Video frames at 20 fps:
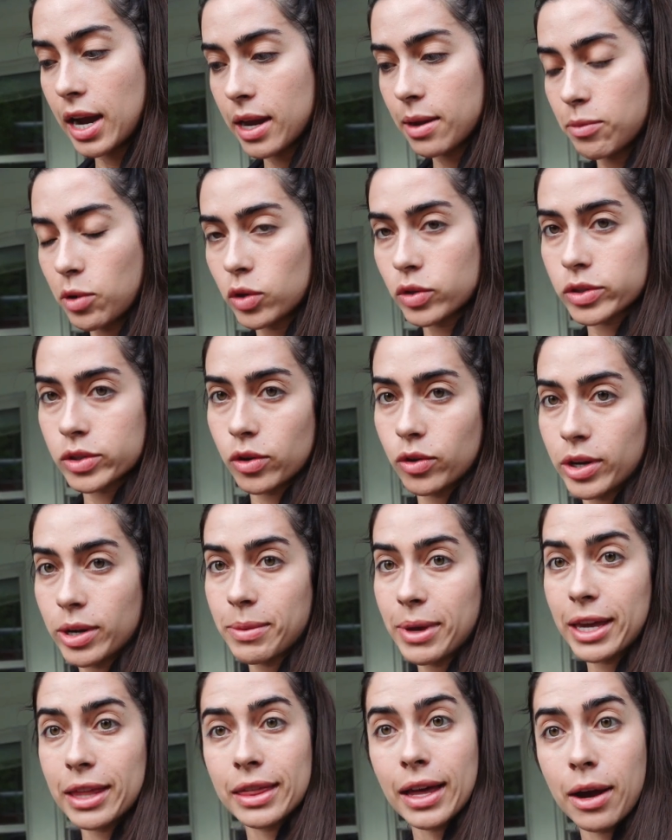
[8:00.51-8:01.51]
I am also going to
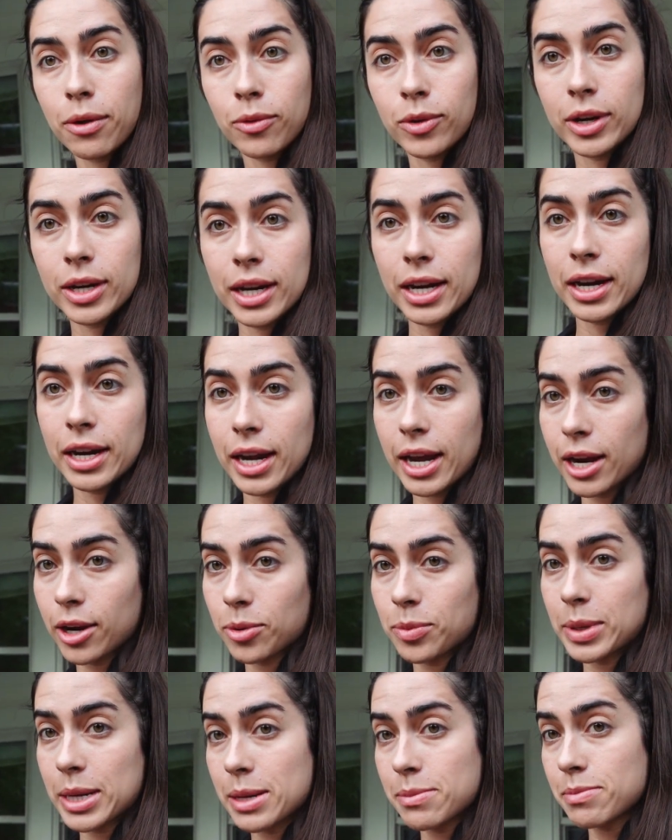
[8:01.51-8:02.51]
make that one an
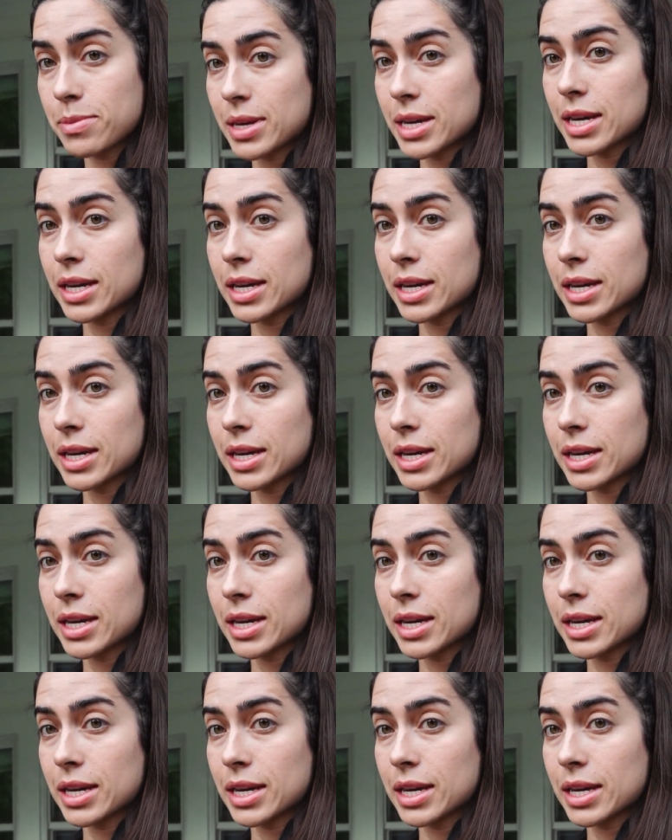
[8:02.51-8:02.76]
Airbnb.